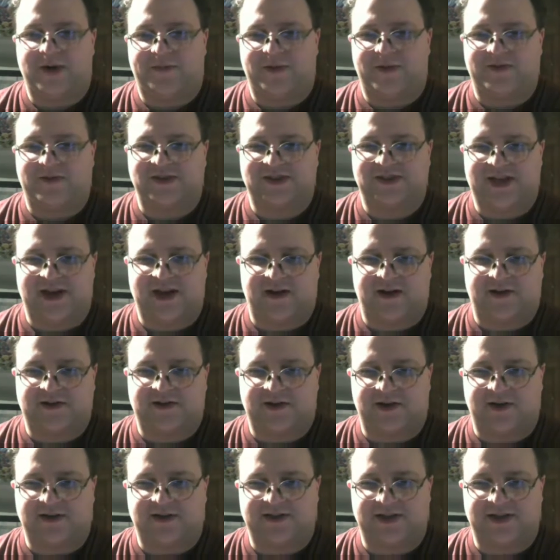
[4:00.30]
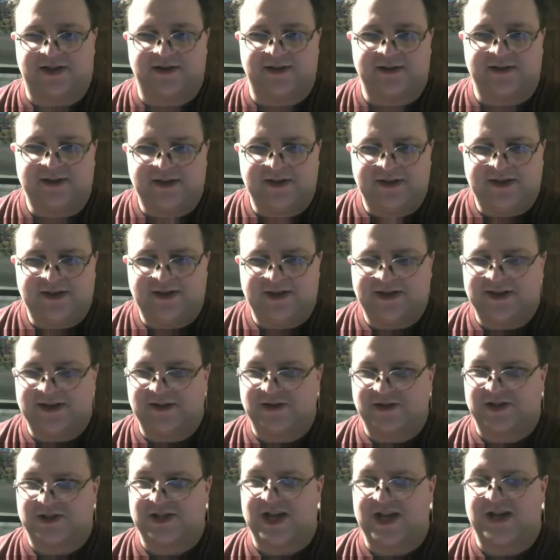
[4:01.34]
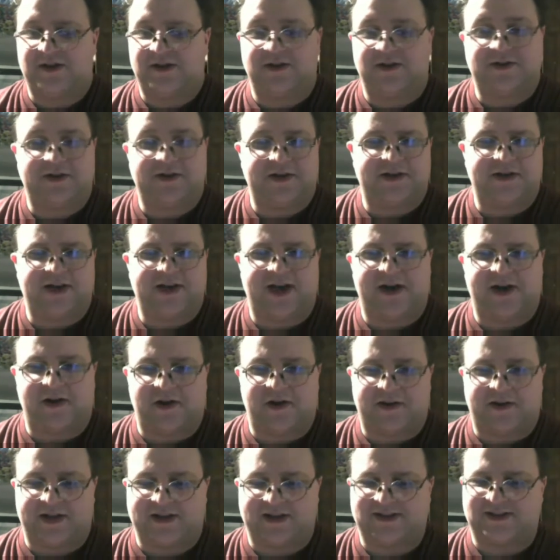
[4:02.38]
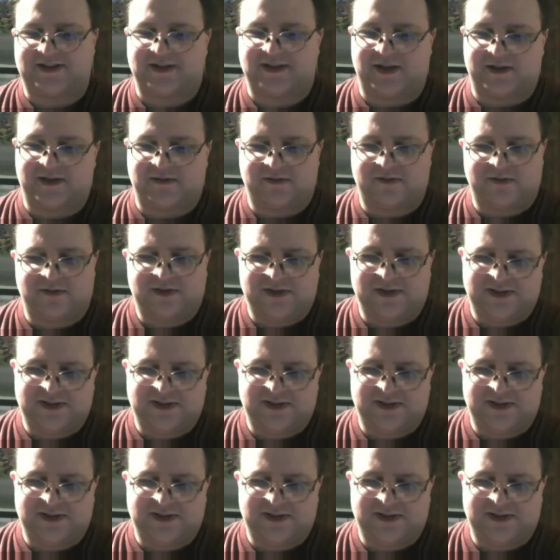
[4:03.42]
of his character to, you know, standard good guy and all that stuff.